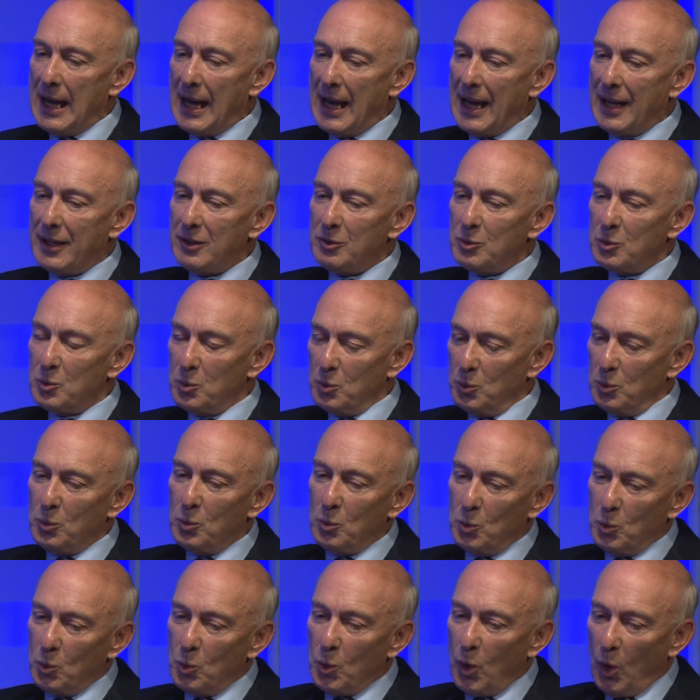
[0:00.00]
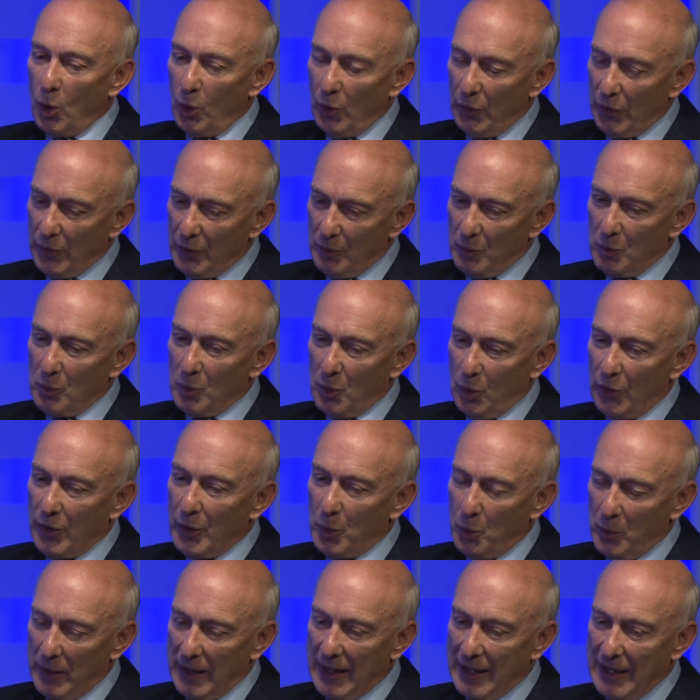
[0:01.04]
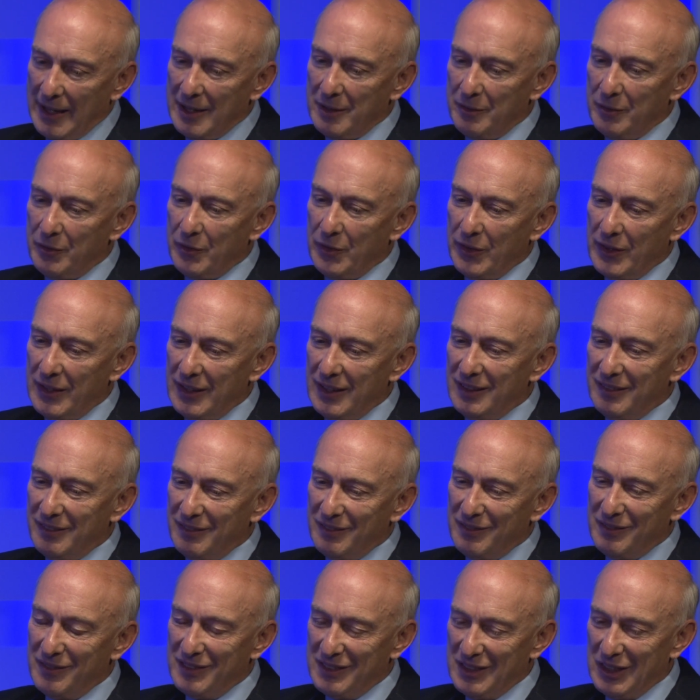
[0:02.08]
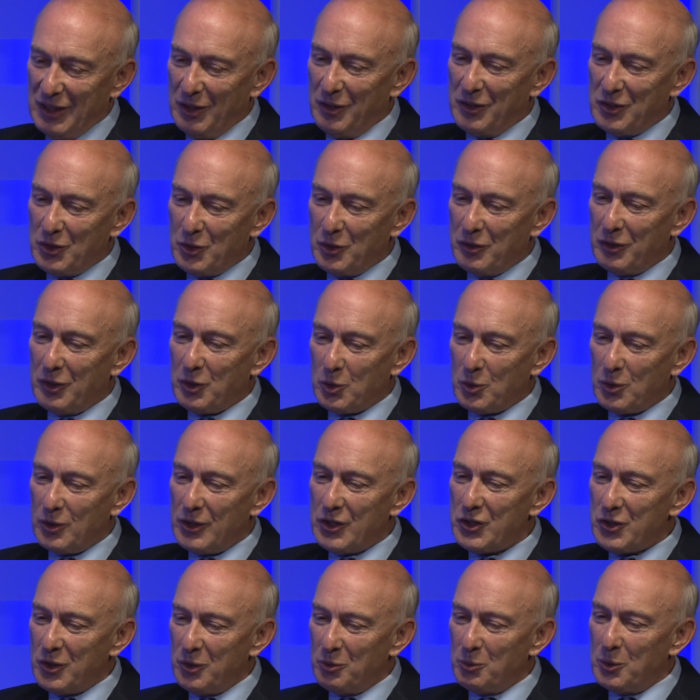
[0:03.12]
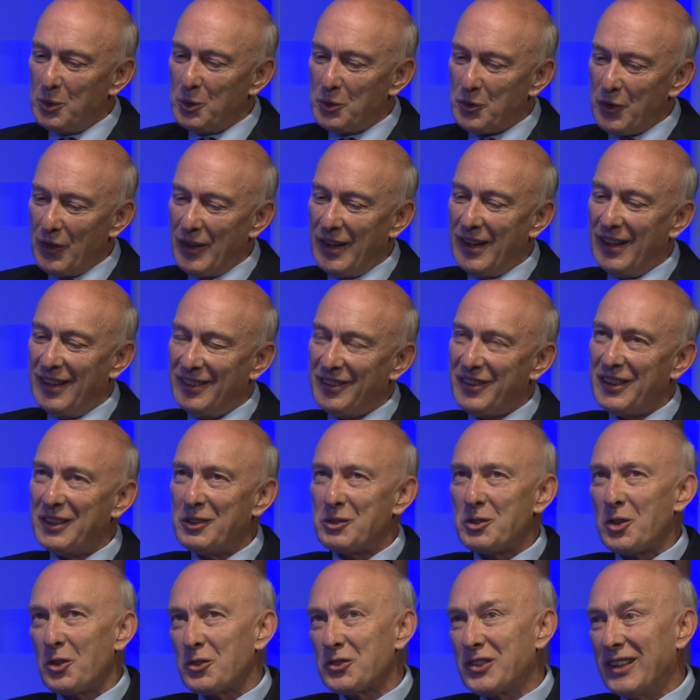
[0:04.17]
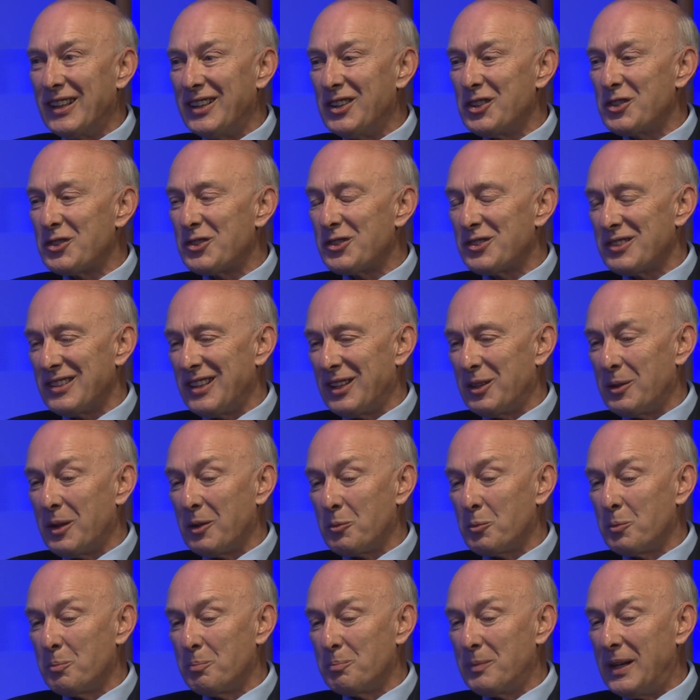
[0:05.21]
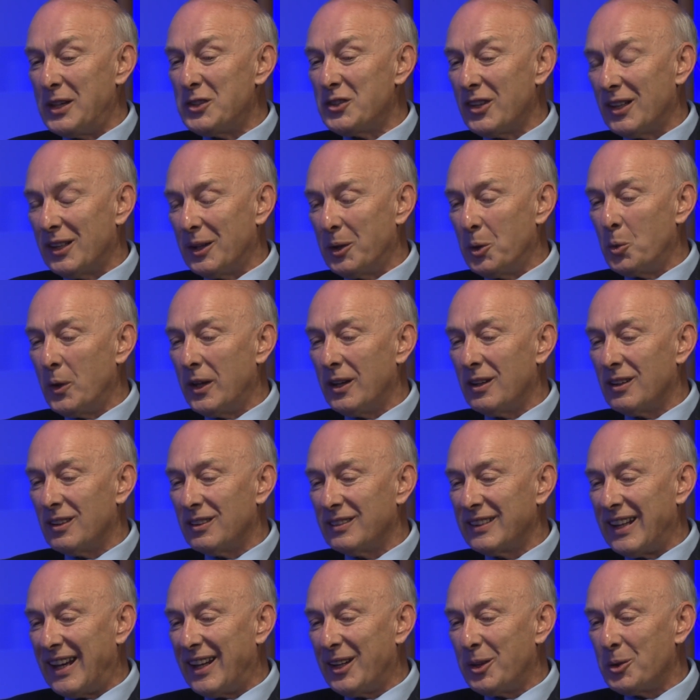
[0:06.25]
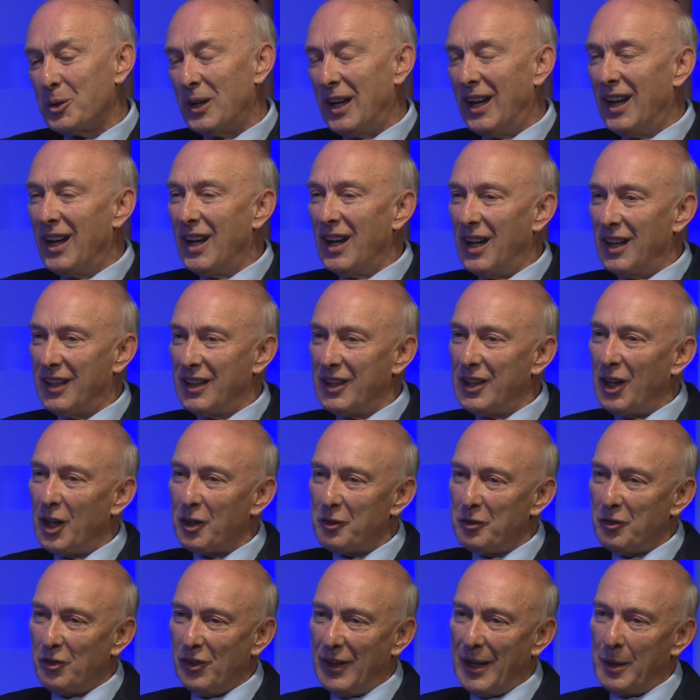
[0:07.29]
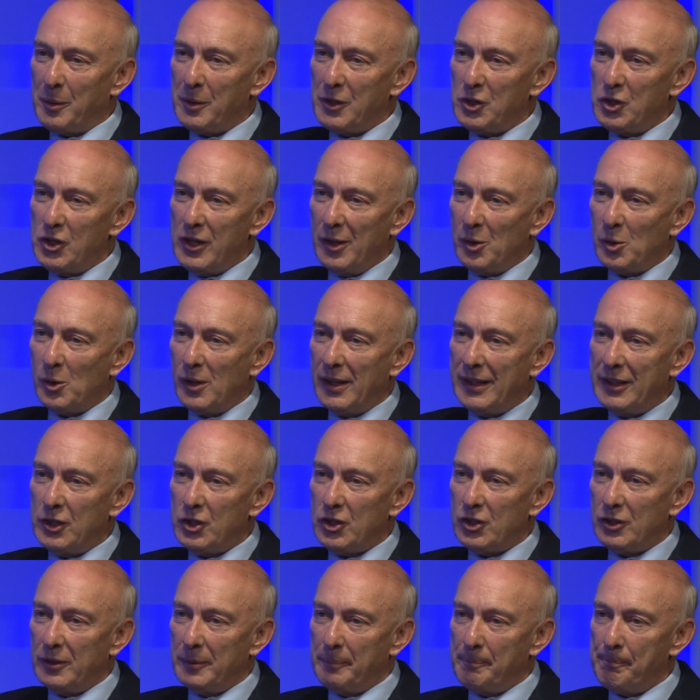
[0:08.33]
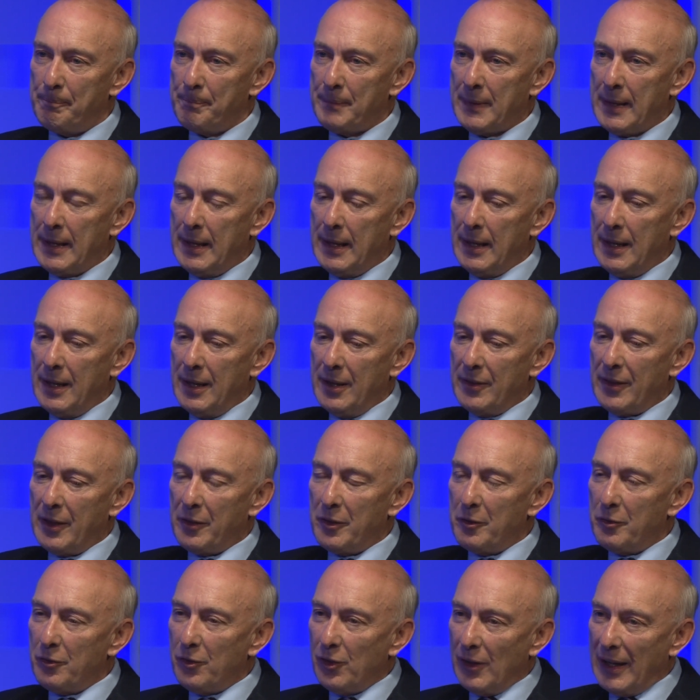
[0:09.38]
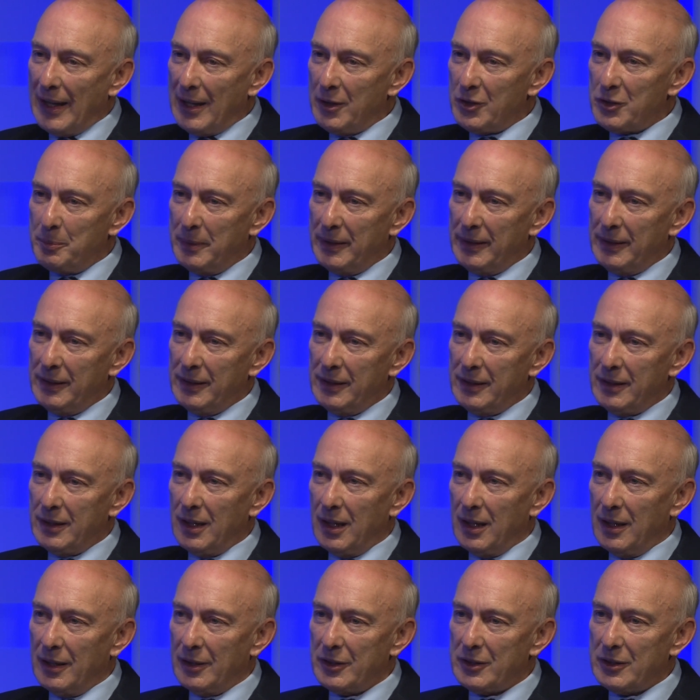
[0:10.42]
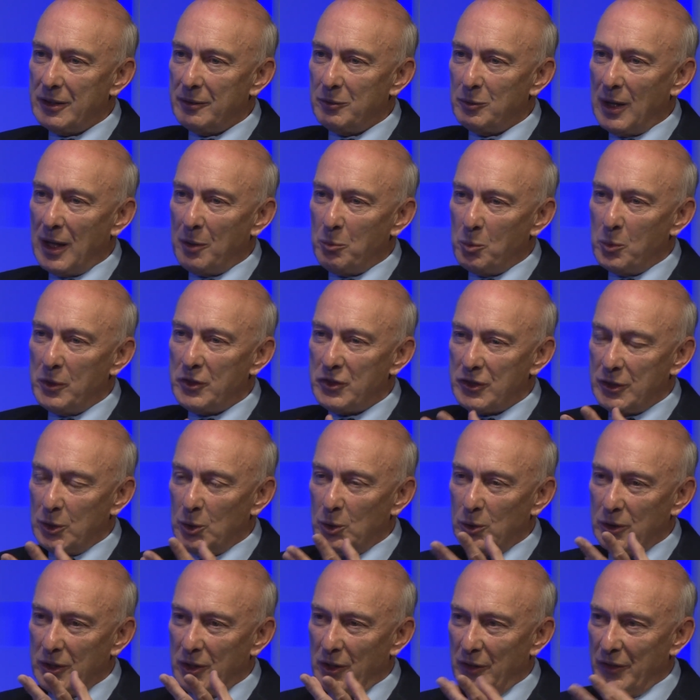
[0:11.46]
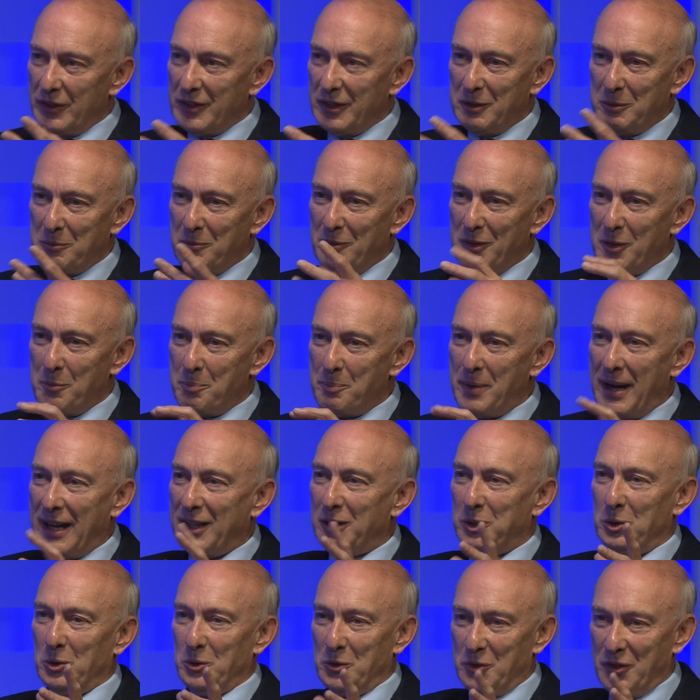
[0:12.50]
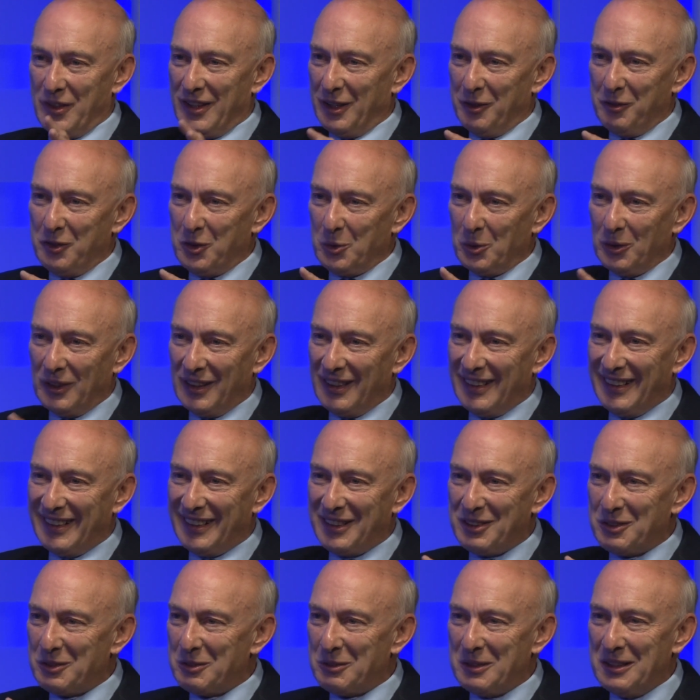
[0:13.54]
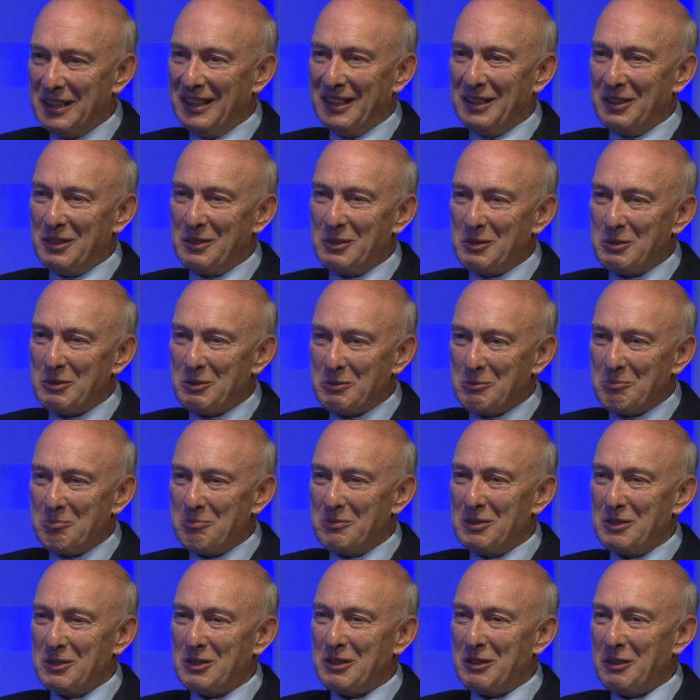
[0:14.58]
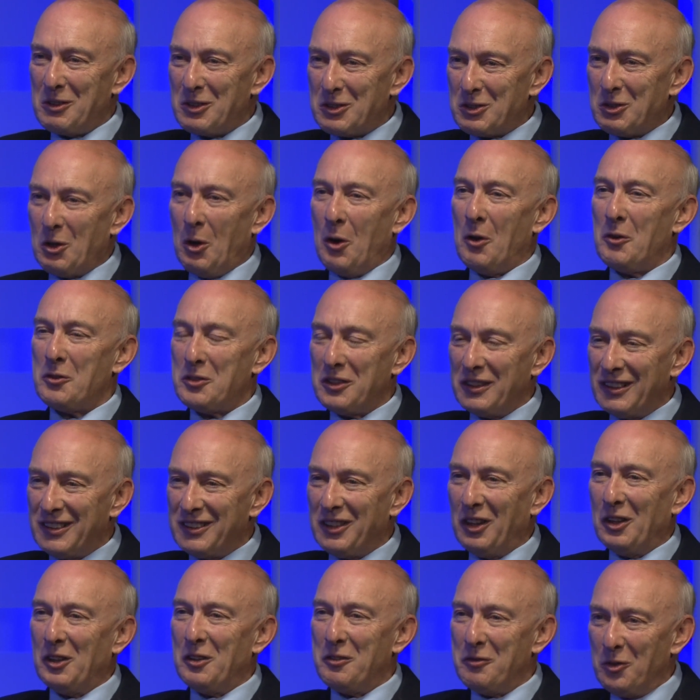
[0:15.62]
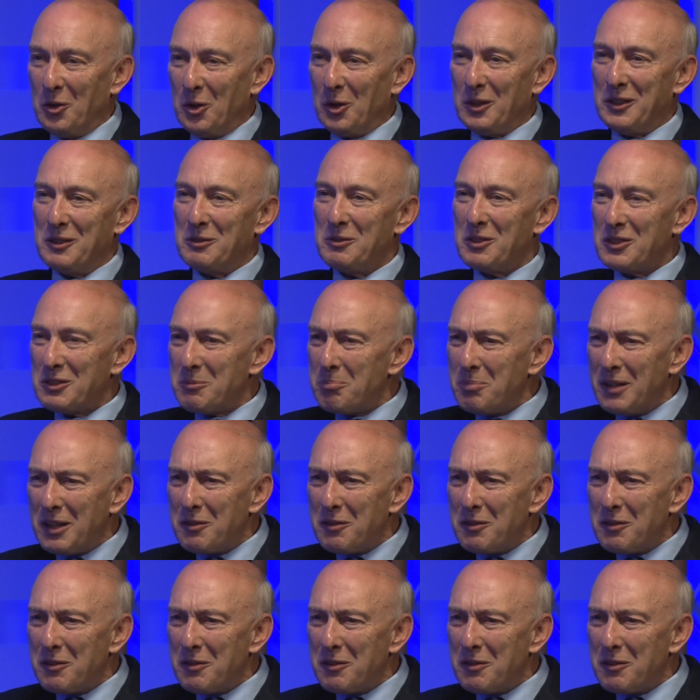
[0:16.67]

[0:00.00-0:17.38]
And although we have the, you know, the sort of Christian roots there, I think it was Os Guinness said that basically we are now a cut flower generation, that the flower's being cut and we still got the petals there, if you like, and they're soft and colourful and there's a